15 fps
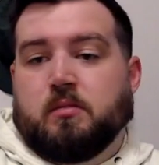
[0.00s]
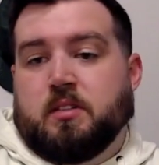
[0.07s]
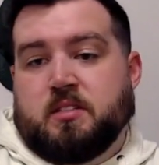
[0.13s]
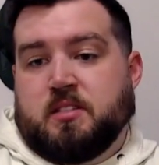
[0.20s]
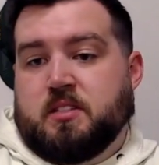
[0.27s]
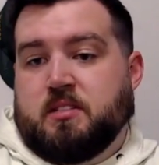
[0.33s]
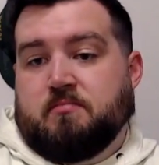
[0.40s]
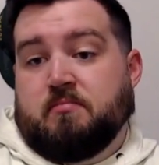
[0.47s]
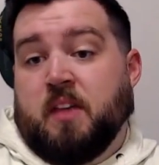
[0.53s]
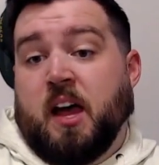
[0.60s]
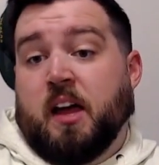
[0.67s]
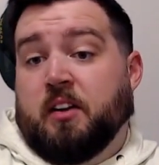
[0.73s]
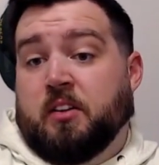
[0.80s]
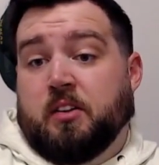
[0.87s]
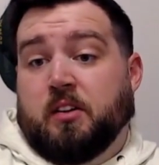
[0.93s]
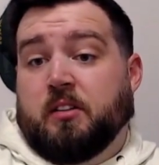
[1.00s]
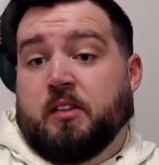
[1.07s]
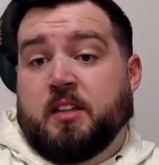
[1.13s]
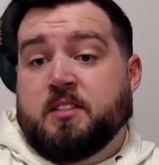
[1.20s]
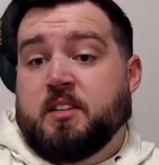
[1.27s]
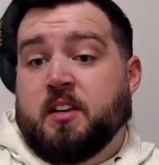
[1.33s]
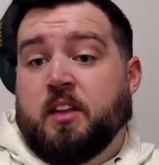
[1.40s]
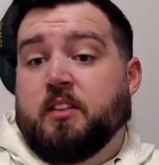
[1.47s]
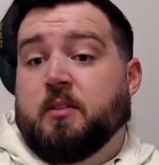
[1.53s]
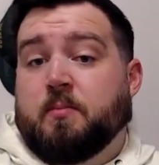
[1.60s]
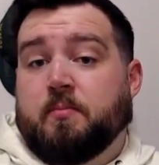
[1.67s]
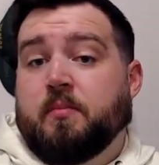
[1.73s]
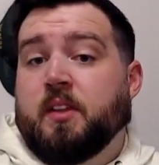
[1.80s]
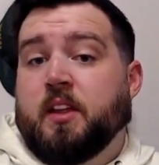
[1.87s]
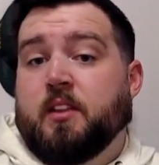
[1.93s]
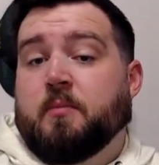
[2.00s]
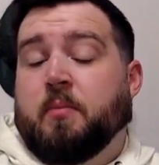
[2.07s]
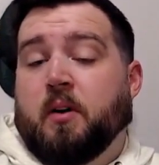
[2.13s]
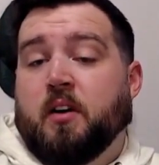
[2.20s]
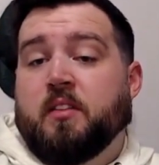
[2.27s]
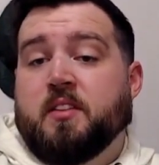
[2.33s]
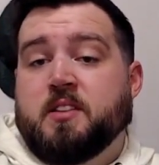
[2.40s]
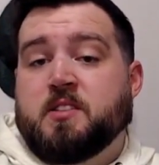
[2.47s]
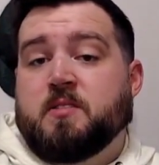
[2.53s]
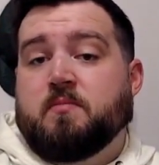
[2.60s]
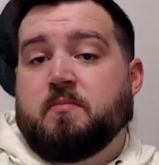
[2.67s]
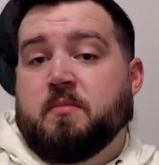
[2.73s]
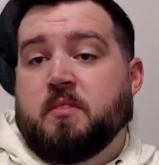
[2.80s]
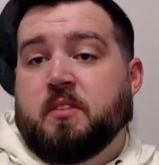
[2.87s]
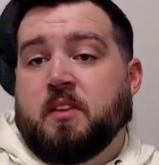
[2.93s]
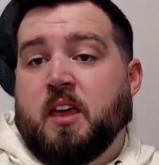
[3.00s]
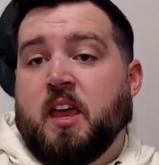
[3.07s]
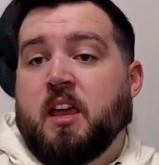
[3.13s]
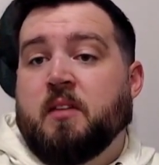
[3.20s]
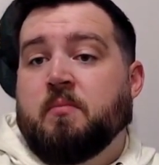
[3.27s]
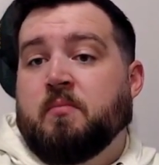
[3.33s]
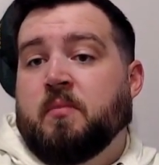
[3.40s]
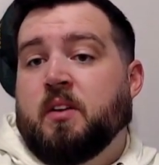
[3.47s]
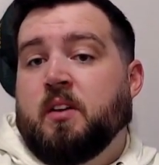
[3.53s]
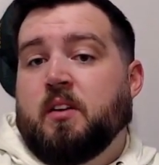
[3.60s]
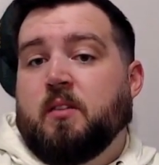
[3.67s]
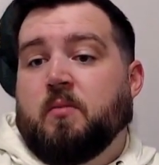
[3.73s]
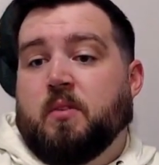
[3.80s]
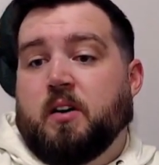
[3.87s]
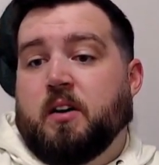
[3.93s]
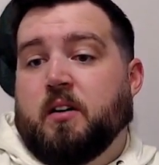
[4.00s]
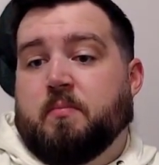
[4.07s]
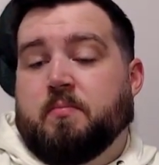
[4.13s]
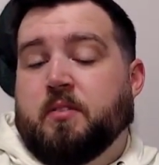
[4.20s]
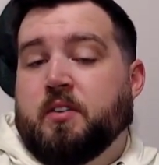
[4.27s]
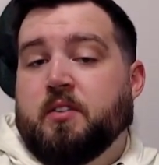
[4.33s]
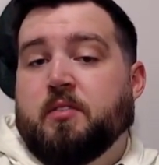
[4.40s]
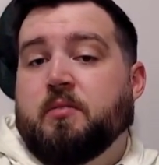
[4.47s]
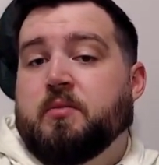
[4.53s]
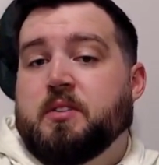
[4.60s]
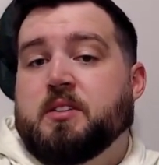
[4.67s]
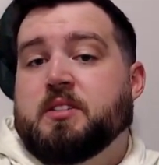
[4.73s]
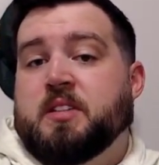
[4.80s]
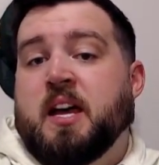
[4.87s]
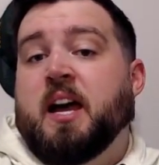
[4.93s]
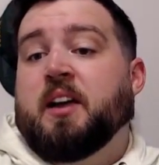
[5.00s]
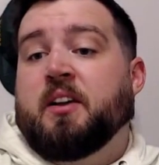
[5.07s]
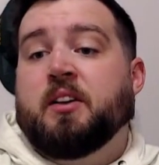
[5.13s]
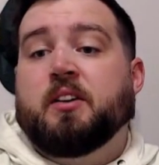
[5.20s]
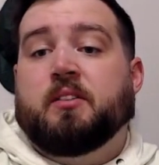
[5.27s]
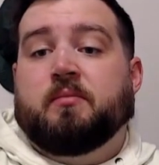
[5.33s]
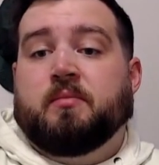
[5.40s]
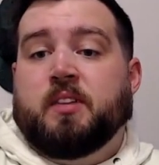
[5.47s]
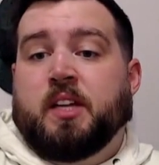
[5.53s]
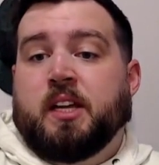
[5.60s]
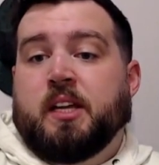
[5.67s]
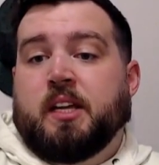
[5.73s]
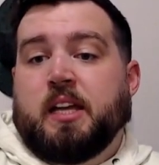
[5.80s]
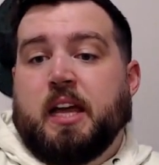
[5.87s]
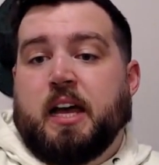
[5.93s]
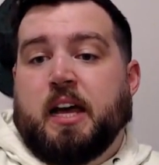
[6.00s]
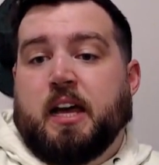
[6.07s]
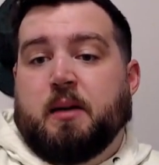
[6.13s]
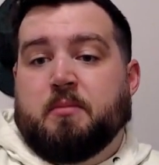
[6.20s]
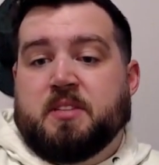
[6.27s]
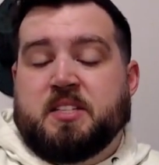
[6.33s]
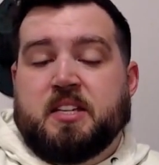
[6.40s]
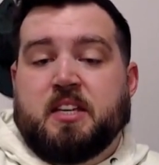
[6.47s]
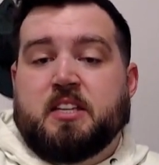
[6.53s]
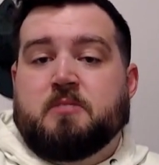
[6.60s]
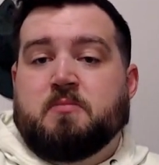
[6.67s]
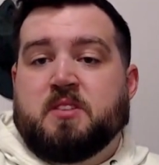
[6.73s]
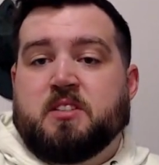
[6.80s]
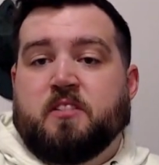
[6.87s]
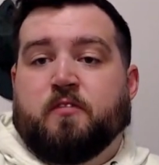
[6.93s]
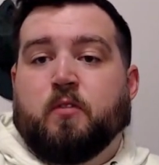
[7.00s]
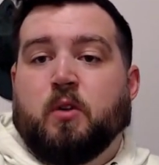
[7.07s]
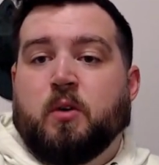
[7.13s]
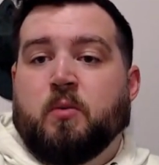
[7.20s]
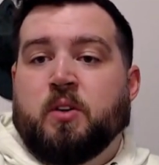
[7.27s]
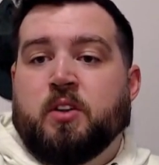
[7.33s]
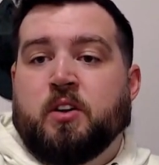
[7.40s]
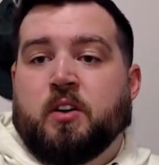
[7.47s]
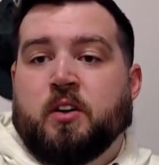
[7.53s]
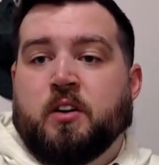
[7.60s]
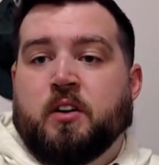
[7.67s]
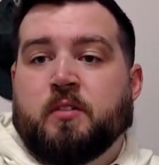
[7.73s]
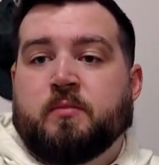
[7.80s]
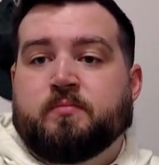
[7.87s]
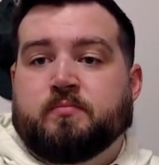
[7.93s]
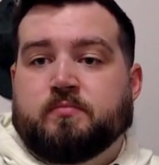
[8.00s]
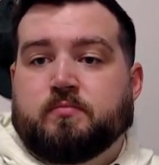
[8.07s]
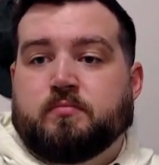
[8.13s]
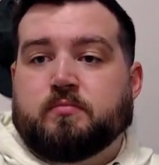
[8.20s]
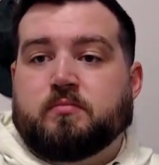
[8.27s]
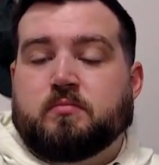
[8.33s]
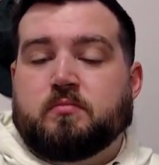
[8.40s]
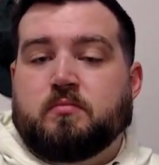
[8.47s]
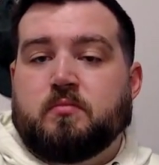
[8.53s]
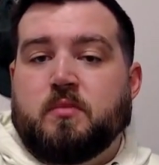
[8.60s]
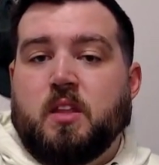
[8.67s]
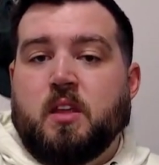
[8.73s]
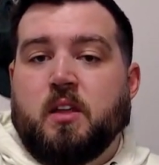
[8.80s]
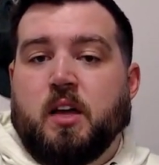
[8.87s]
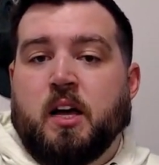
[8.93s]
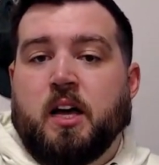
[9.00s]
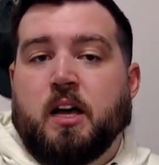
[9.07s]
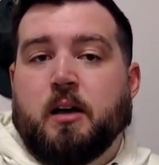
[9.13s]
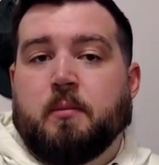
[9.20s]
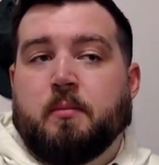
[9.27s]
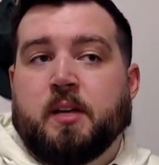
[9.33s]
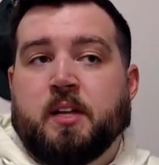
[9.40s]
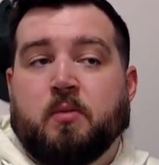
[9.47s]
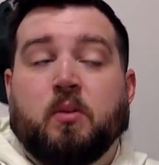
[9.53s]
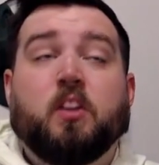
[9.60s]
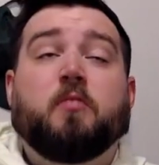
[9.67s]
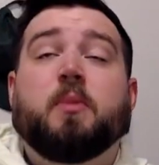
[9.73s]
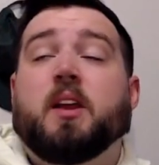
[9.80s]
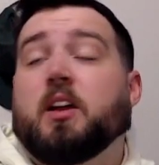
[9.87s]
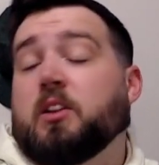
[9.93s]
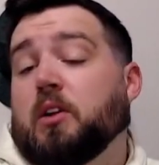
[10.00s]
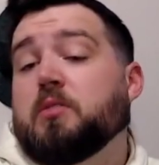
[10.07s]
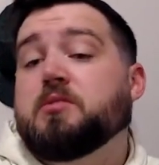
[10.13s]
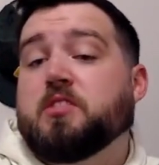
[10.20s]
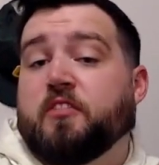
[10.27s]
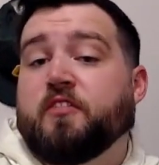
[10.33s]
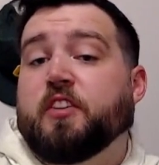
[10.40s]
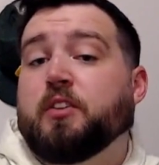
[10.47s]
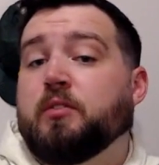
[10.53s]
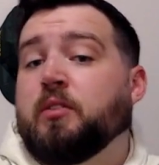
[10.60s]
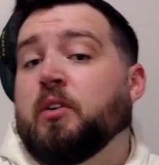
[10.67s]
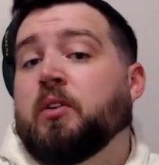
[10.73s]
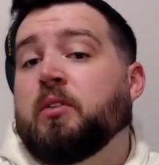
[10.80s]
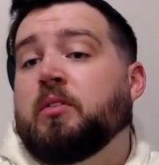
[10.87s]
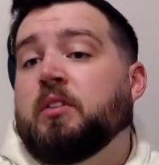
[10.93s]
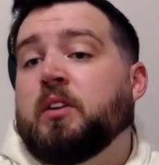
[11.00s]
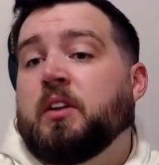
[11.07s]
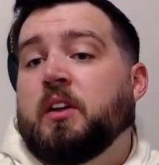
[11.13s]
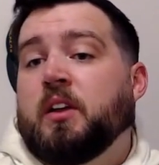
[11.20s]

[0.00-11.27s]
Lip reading: was not good. That's another part of this game where Purdue was not good. Macias missed a 41 yarder. It would have been a closer field goal,